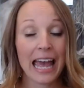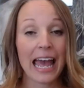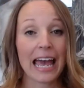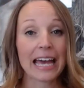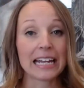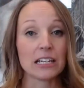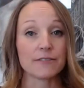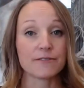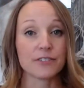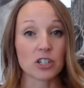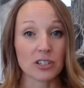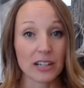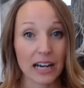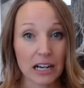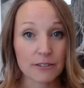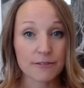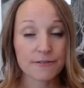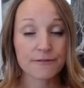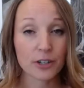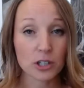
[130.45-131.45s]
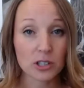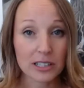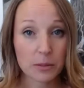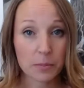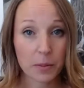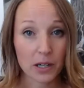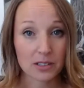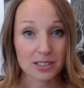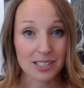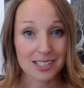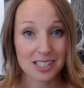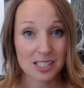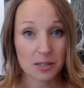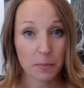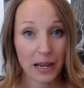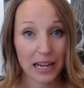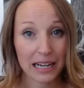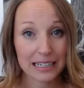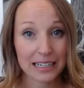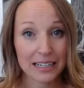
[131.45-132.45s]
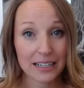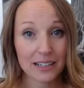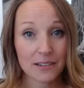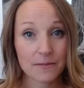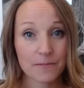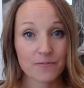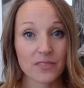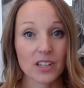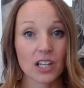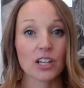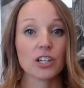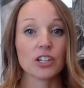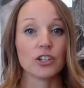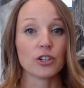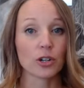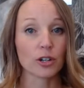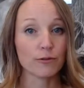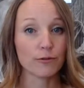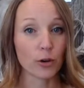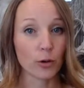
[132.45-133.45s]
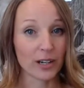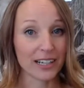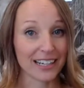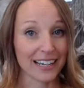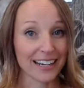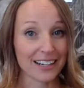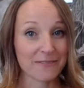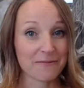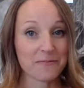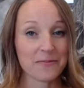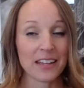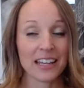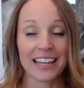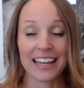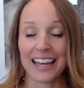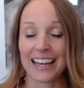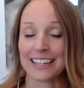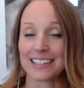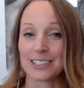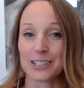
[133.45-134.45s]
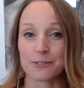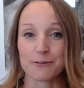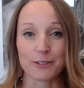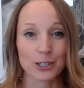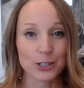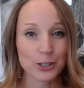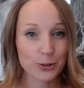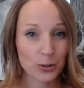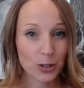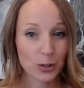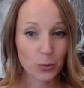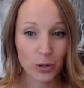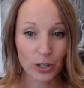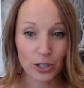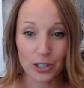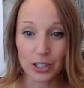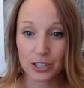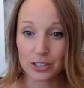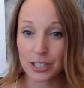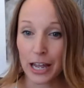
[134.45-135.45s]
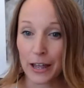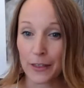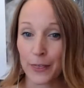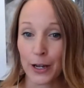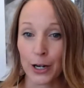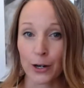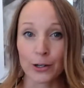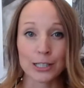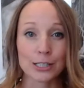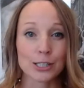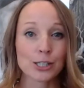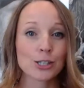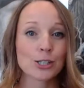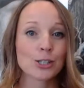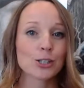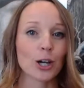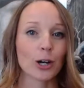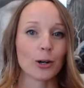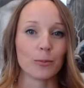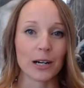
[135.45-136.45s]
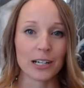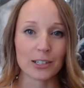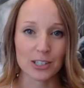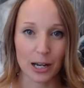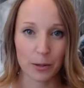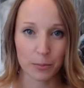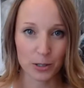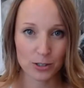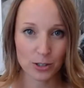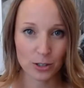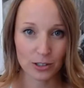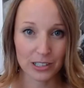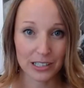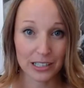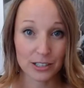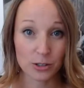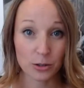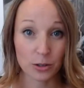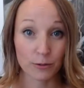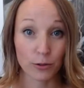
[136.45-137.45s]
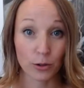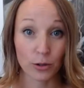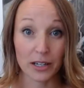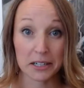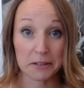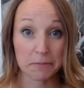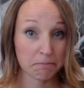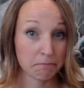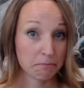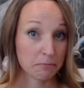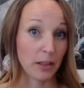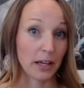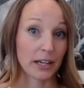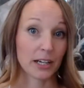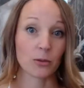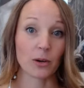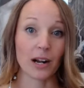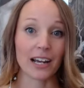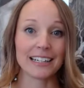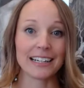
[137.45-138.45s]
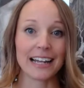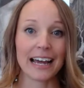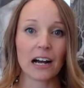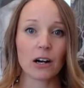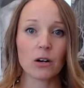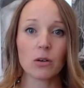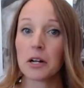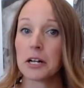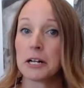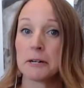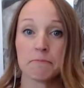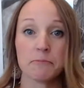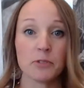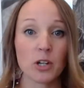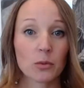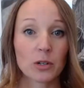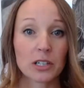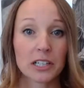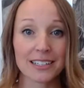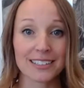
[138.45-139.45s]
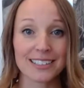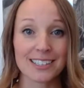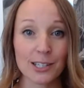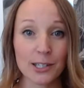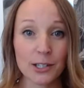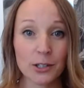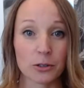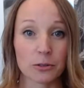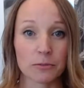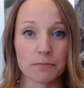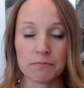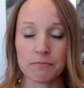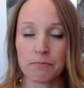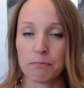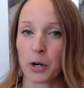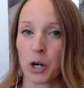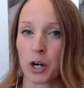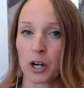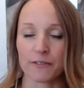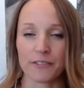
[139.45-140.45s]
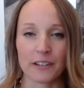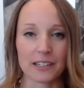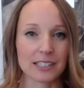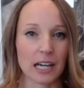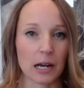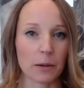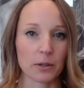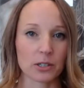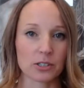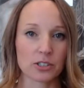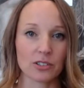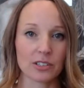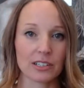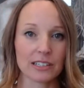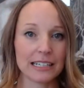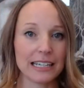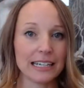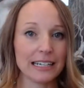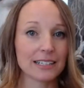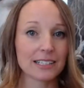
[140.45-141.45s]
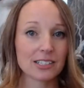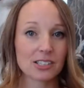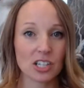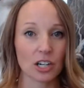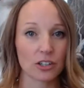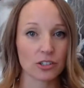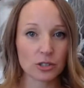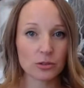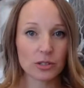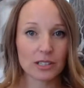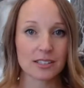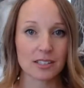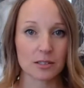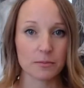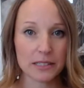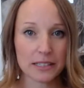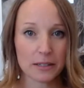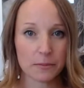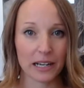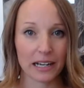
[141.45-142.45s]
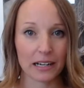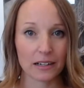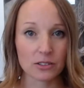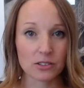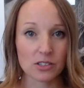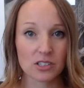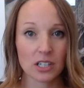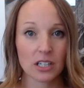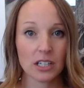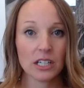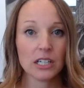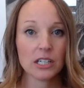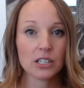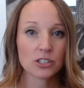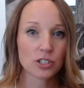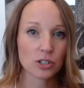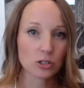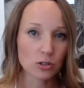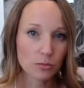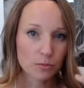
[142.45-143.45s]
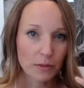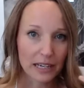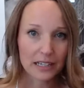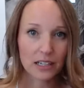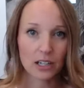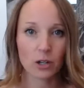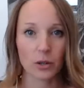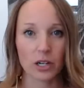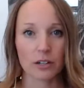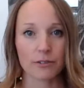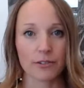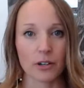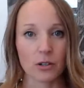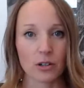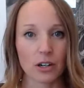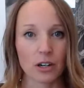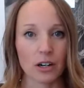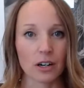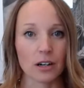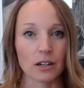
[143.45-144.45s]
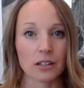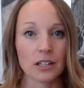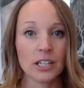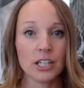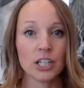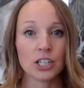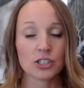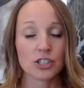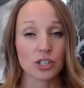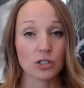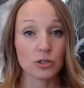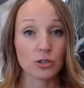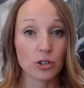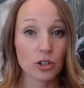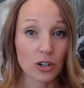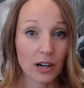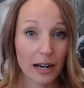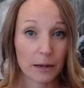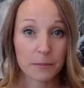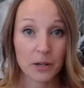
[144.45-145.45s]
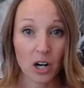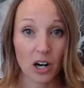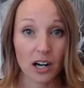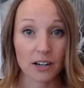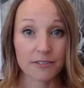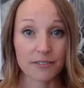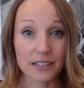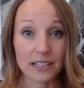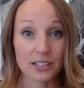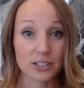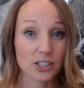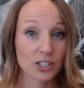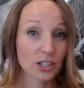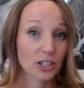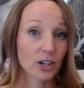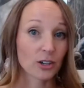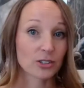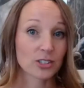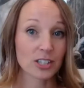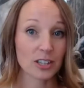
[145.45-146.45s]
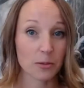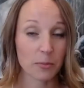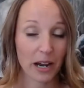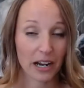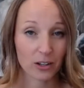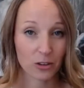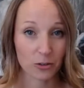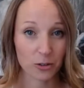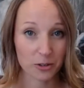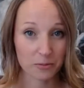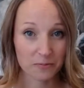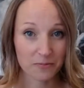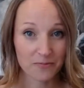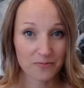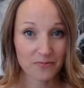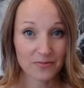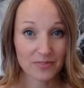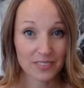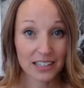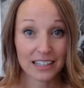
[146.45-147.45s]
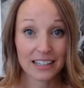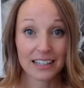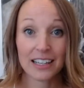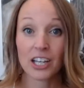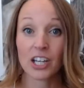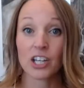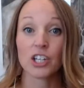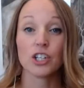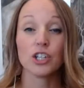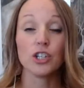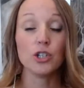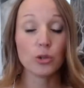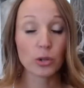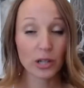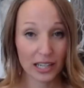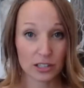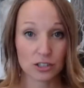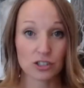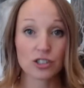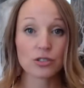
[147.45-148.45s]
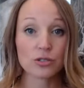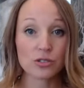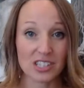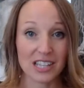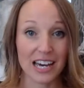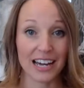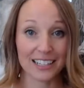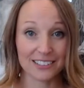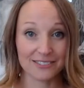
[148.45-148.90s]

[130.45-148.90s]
And if you're not fully participating, you're avoiding. And in the virtual world, there is so much opportunity to avoid. Like right now, no one can see you. Perfect opportunity to start doing some emails, to make a quick phone call, to grab coffee, to go to the bathroom. You can choose that.